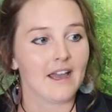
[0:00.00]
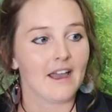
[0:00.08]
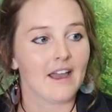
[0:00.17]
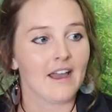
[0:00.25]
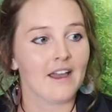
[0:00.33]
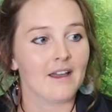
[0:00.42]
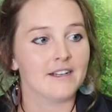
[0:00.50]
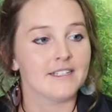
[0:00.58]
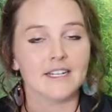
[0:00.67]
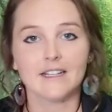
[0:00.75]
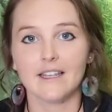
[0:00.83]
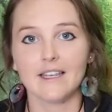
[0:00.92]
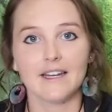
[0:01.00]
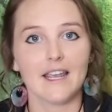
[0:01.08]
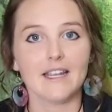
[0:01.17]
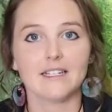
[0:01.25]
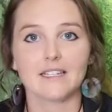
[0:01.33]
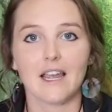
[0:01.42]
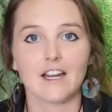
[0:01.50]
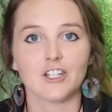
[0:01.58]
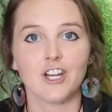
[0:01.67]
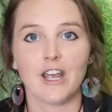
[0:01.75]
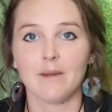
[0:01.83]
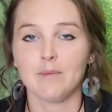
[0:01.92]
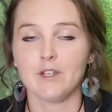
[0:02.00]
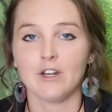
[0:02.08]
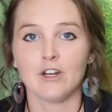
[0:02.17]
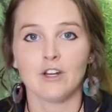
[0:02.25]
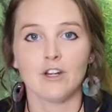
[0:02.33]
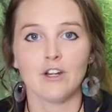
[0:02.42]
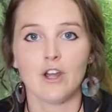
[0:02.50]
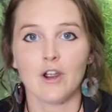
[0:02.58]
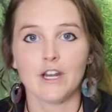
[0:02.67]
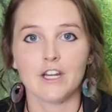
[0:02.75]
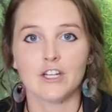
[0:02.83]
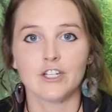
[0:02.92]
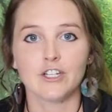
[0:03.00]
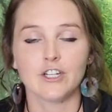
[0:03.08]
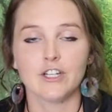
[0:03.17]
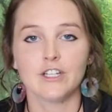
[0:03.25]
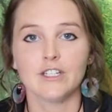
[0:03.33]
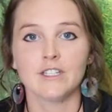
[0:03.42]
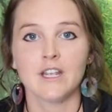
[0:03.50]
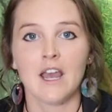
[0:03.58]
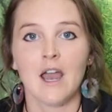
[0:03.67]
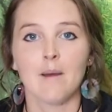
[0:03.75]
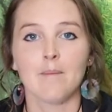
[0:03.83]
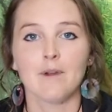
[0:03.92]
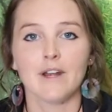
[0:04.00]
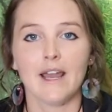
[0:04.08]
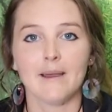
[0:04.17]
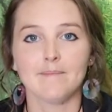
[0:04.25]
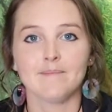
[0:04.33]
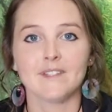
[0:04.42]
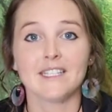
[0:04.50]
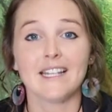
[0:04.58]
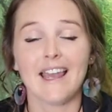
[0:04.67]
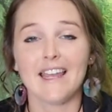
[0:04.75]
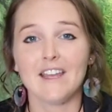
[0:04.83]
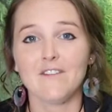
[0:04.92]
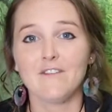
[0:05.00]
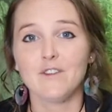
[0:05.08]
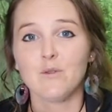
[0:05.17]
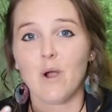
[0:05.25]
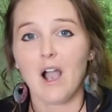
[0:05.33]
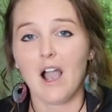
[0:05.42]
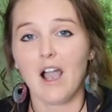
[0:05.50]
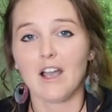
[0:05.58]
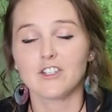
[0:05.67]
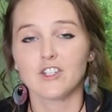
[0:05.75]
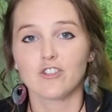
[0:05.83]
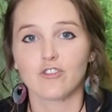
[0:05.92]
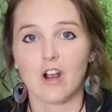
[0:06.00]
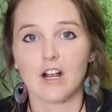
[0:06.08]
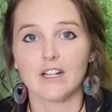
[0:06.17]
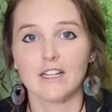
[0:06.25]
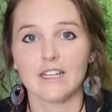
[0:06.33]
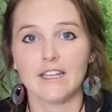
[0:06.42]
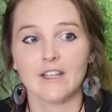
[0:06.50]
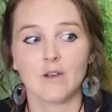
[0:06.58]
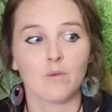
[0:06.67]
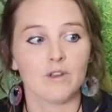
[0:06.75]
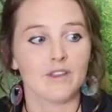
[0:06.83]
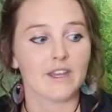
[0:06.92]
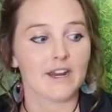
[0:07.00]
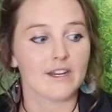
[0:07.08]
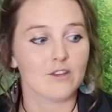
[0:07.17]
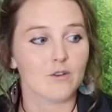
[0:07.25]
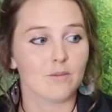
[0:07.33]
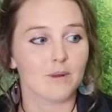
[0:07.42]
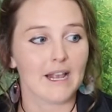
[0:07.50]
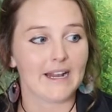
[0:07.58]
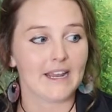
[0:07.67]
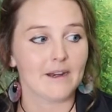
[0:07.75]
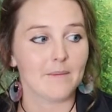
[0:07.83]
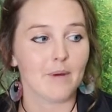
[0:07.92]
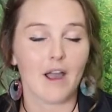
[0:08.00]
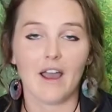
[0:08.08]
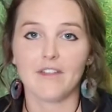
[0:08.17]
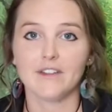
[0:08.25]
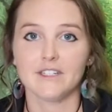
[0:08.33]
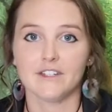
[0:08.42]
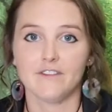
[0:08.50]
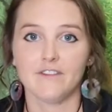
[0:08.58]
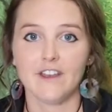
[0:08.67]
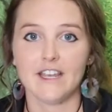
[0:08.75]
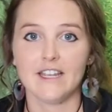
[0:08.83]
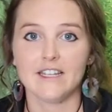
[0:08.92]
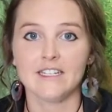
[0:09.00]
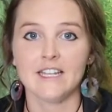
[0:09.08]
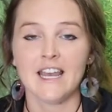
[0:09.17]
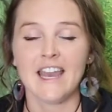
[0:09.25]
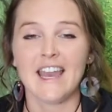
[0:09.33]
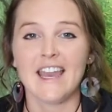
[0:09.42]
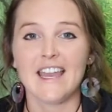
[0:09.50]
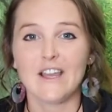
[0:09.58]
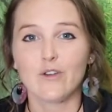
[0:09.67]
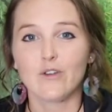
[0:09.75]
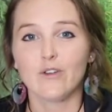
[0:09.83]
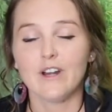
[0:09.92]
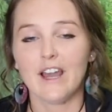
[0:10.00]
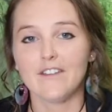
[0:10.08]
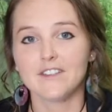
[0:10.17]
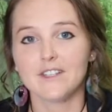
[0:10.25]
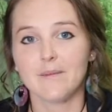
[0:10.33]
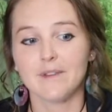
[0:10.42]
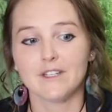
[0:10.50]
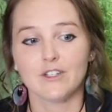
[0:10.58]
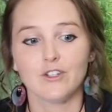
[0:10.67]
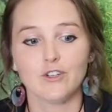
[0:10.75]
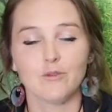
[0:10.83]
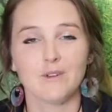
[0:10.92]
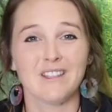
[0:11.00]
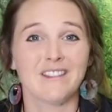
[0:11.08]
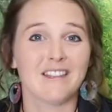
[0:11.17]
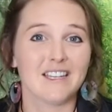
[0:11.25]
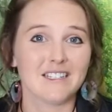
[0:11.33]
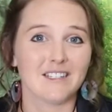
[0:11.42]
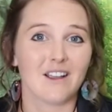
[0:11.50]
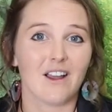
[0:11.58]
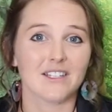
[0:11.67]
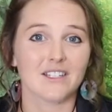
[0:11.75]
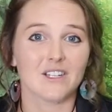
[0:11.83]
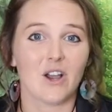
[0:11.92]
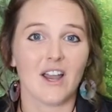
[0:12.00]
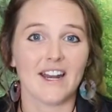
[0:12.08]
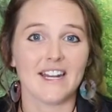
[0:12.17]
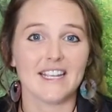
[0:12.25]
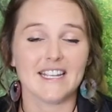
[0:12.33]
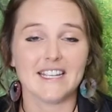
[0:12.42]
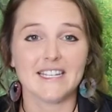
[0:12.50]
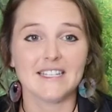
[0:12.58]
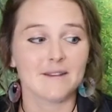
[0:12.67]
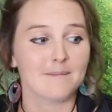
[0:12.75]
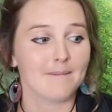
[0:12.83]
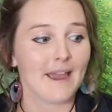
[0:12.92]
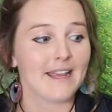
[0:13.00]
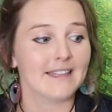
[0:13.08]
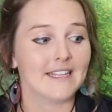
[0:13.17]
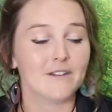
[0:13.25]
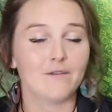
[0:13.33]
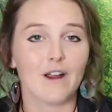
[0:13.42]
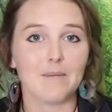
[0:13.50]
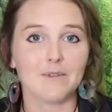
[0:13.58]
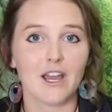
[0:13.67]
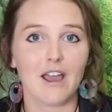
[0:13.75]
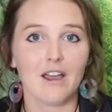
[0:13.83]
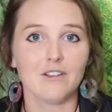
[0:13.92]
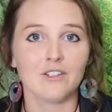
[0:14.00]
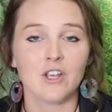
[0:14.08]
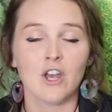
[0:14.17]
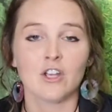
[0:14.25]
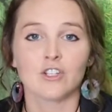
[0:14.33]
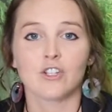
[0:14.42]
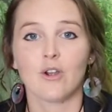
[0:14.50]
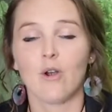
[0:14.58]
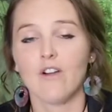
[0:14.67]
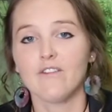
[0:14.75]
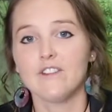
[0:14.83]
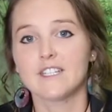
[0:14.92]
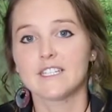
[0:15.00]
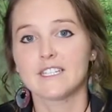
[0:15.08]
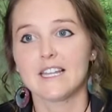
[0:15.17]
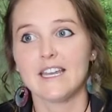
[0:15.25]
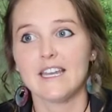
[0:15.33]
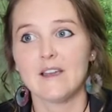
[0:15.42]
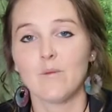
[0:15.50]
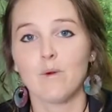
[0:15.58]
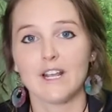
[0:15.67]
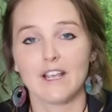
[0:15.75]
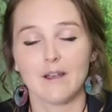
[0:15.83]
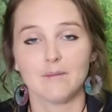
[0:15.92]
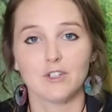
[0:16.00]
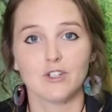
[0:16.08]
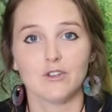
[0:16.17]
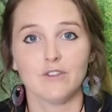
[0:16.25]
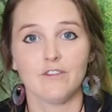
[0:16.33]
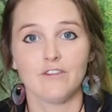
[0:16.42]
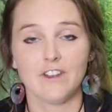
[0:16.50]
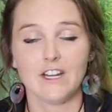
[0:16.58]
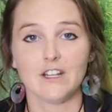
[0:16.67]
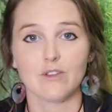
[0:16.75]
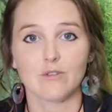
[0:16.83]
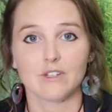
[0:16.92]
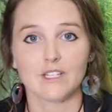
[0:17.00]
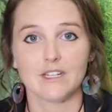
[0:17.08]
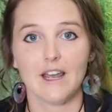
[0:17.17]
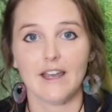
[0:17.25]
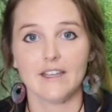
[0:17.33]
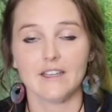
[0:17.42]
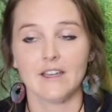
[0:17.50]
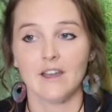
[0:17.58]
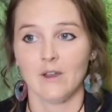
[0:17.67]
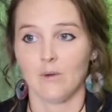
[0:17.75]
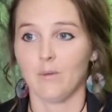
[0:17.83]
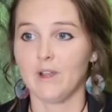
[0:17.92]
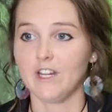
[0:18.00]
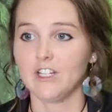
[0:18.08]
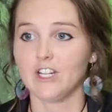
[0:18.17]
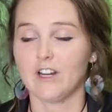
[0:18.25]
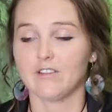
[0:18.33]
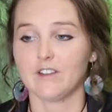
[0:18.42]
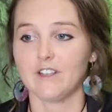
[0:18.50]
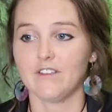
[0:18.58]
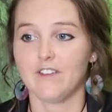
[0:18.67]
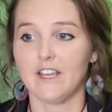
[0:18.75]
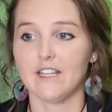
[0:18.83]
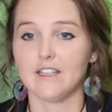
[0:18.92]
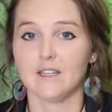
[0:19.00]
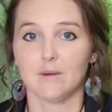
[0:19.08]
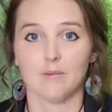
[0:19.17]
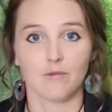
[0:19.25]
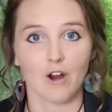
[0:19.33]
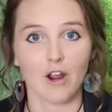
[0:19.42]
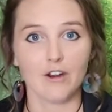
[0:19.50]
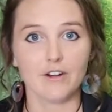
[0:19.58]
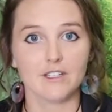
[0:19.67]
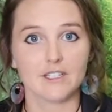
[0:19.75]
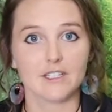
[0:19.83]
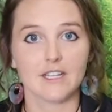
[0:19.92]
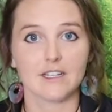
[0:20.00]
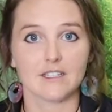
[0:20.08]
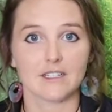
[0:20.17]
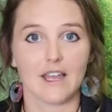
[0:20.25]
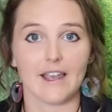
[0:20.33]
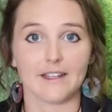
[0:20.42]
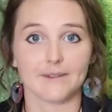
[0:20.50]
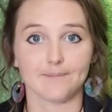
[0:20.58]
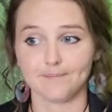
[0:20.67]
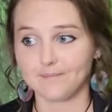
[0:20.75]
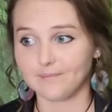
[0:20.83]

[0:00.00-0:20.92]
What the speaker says: Diglett eats like a champion, no issues. But say if you are struggling with getting your black-headed python to feed, it could have something to do with these guys' diet is mainly reptiles. So obviously when it comes to feeding your snake, we generally feed them rodents, things like